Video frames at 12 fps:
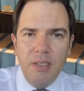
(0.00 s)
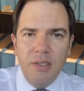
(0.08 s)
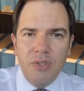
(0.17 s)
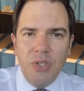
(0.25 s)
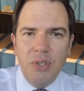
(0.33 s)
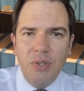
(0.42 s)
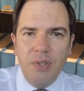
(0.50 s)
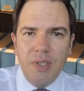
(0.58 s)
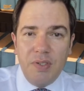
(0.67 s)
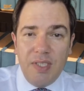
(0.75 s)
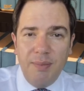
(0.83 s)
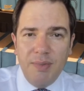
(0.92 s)
2, the
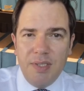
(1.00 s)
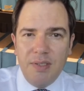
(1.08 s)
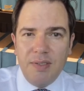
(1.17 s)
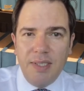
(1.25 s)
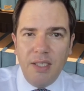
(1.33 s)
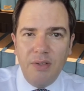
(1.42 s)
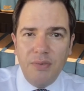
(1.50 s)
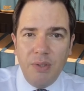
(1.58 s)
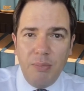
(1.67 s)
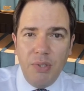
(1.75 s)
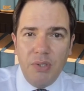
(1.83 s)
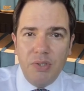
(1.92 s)
summons itself, the
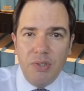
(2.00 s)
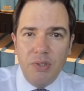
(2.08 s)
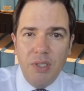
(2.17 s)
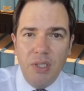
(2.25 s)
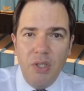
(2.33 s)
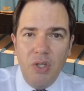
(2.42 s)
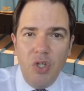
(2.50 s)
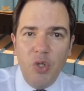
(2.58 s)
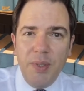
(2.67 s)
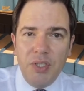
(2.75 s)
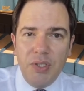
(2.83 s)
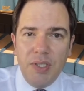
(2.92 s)
person who
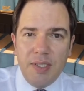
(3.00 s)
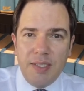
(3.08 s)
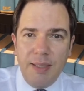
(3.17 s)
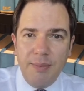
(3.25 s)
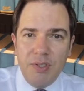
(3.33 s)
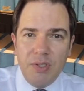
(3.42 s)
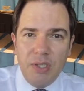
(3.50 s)
issued the summons, the